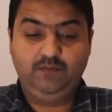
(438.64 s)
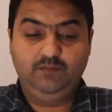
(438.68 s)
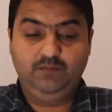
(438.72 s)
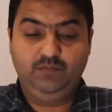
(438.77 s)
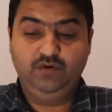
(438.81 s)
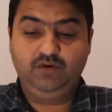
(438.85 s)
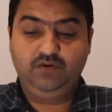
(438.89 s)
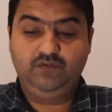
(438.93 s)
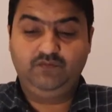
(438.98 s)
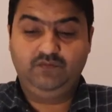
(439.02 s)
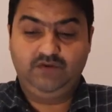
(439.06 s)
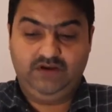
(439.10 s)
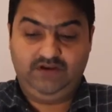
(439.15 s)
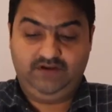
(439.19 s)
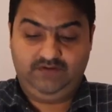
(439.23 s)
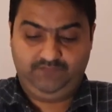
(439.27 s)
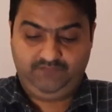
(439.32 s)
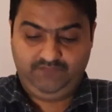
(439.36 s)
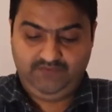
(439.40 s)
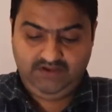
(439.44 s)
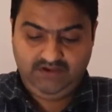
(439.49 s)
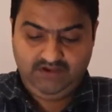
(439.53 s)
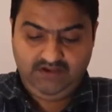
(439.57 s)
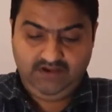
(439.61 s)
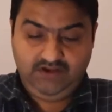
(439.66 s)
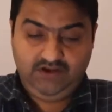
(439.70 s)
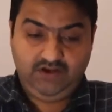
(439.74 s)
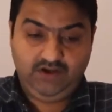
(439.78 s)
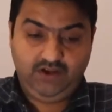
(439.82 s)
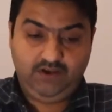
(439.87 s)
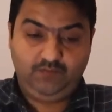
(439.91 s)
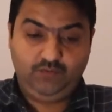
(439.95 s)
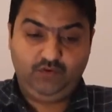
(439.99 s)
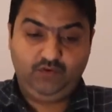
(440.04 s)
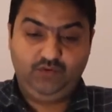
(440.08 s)
book 1.
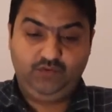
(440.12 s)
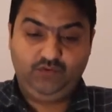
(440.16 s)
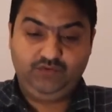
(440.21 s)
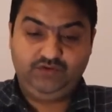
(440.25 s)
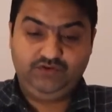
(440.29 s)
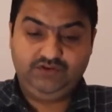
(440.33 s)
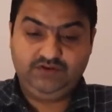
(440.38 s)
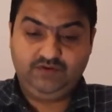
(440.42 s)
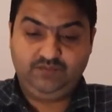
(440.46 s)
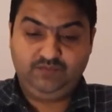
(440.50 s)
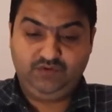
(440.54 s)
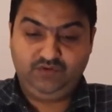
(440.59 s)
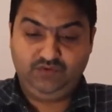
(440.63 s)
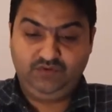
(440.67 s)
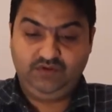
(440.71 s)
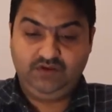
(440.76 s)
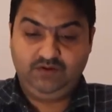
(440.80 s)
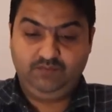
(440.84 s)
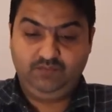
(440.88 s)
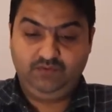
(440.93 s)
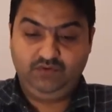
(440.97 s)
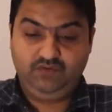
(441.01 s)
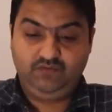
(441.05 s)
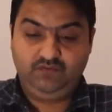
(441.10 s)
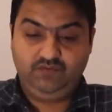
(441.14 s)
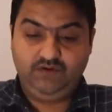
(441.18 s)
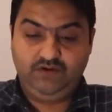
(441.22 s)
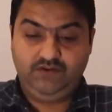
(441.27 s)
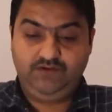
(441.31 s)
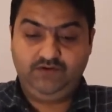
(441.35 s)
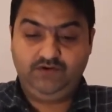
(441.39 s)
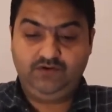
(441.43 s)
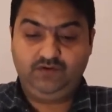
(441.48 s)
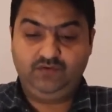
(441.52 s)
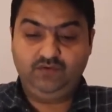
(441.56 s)
Now I'm going to jump to the book
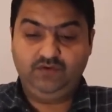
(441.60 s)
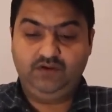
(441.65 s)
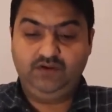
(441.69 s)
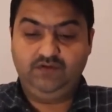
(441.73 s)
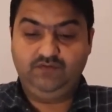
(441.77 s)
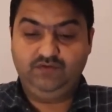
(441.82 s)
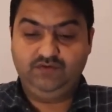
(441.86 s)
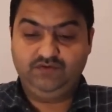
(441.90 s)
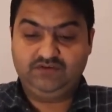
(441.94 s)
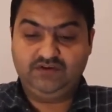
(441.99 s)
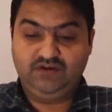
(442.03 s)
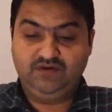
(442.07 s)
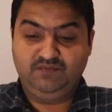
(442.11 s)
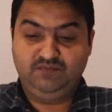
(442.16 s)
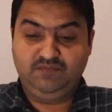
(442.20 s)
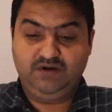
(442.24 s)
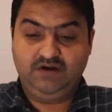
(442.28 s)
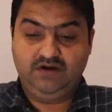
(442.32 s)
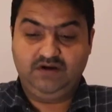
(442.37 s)
1 to give you some